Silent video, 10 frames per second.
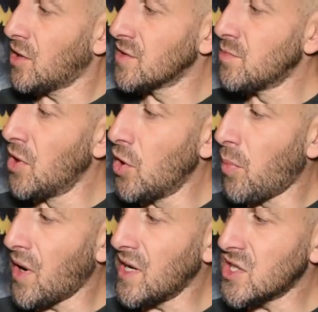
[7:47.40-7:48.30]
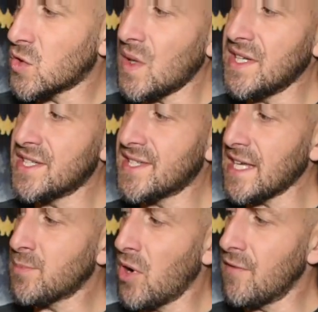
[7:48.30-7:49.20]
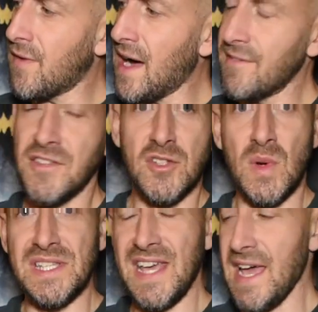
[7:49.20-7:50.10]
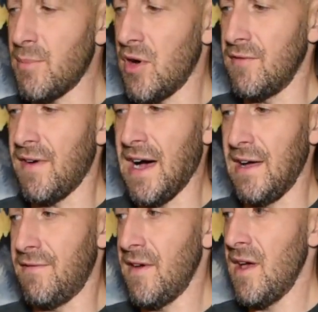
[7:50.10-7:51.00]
covers Mondo point 26.5 to 28.5.